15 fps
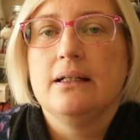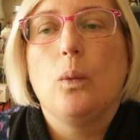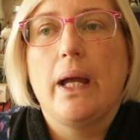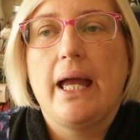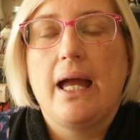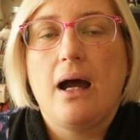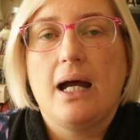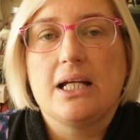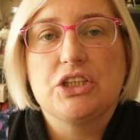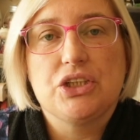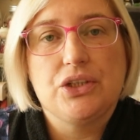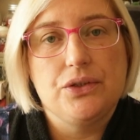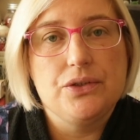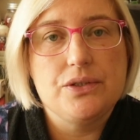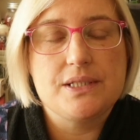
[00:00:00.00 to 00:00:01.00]
where I
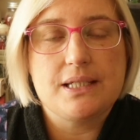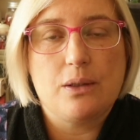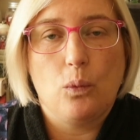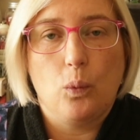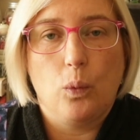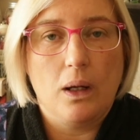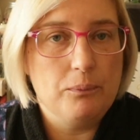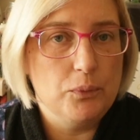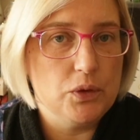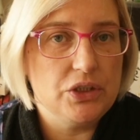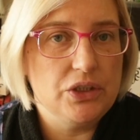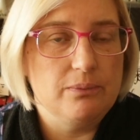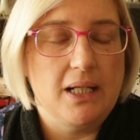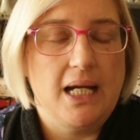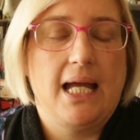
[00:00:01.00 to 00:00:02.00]
choose one
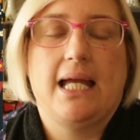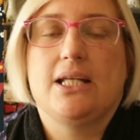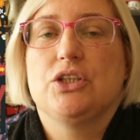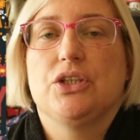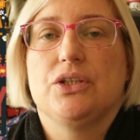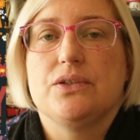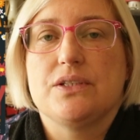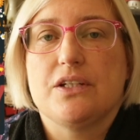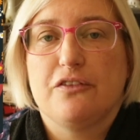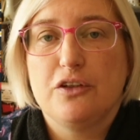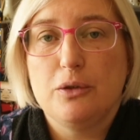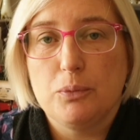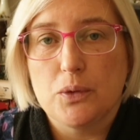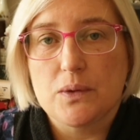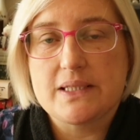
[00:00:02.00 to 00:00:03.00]
booktuber and choose a
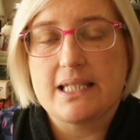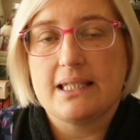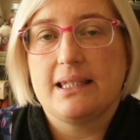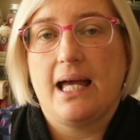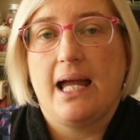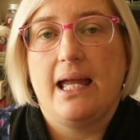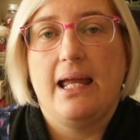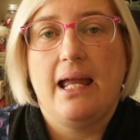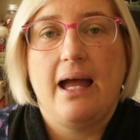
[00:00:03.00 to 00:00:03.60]
few books that they